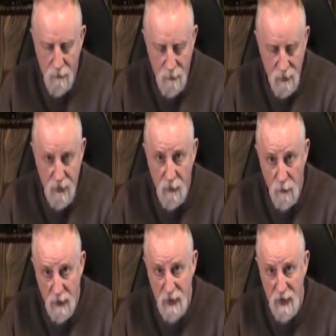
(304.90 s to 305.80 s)
still
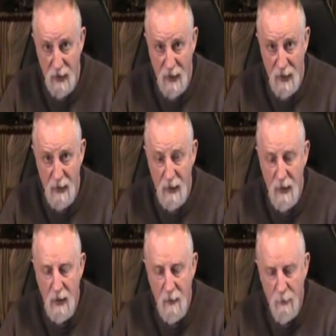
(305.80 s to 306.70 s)
with the sling,
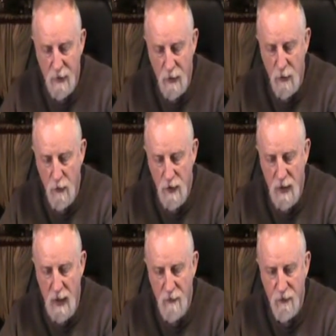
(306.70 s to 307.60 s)
but the newer
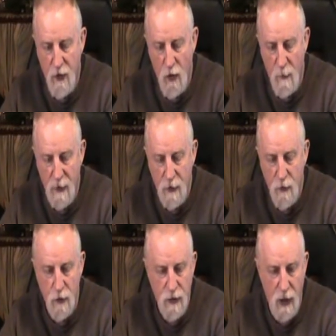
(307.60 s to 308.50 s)
style scope and the
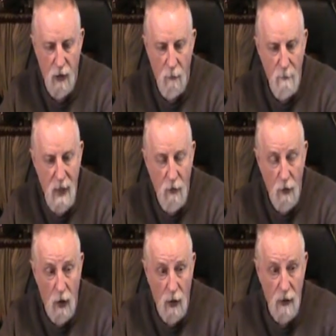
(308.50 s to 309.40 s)
newer style mount
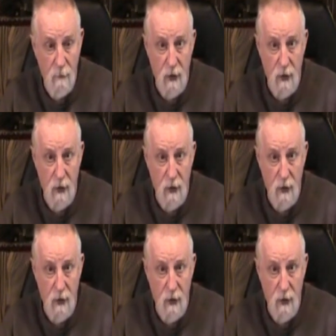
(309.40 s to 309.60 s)
on it,